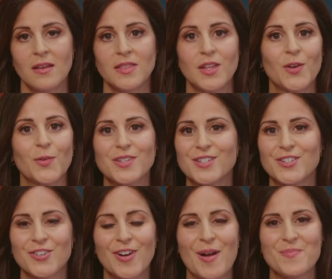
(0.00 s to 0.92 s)
There was a
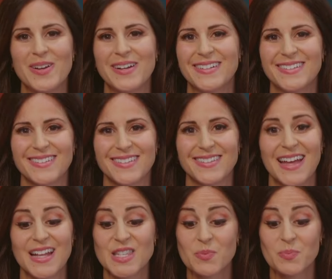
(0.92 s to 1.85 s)
Trump
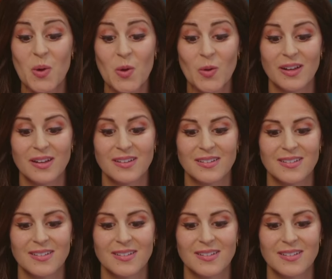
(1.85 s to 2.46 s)
that spoke